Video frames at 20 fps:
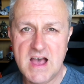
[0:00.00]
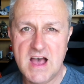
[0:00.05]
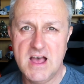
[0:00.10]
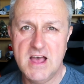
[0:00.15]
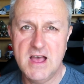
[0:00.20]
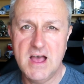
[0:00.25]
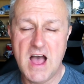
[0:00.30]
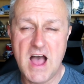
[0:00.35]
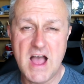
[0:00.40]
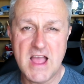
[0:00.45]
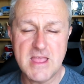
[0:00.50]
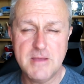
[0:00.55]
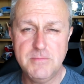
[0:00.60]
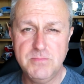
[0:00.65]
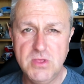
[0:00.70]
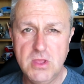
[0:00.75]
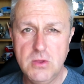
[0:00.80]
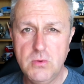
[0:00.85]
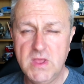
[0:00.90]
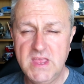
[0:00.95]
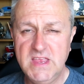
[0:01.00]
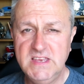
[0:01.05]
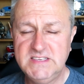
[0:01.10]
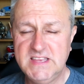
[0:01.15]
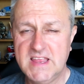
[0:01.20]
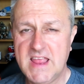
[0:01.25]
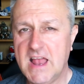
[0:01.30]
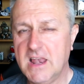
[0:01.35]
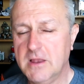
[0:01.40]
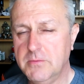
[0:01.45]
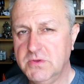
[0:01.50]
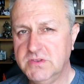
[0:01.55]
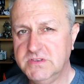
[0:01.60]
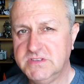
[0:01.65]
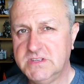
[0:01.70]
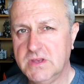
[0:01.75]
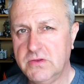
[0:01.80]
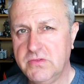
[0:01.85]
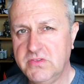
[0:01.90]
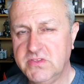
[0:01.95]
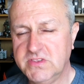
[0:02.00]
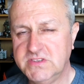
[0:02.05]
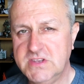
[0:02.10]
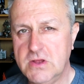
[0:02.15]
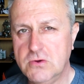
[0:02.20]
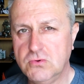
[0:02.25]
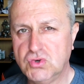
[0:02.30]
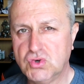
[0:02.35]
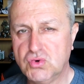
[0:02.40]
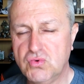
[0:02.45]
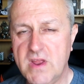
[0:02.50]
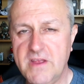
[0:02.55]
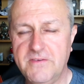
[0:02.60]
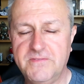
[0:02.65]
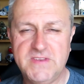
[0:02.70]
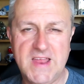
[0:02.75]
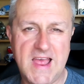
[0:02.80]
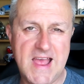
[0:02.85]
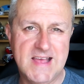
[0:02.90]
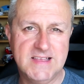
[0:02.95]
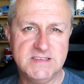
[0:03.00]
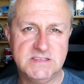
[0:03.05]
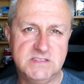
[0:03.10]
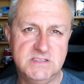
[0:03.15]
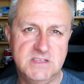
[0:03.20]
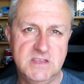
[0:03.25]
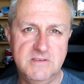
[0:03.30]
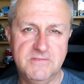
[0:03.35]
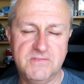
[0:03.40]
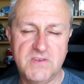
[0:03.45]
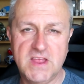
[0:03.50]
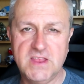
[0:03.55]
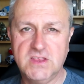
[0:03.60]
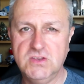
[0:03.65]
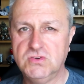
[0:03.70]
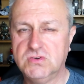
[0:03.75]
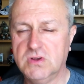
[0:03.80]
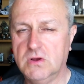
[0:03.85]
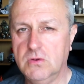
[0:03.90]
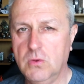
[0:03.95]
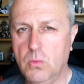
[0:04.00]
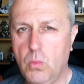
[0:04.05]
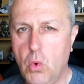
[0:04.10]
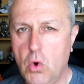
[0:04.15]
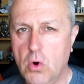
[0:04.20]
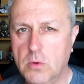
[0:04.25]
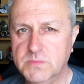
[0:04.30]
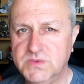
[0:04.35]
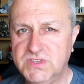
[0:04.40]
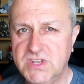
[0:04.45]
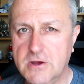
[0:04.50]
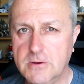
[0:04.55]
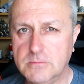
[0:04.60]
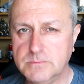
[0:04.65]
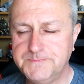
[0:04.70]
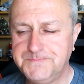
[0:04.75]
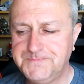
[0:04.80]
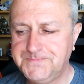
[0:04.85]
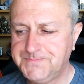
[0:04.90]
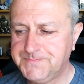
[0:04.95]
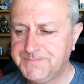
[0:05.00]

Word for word: IMU heating elements so that there's no drift as the flight controller warms up.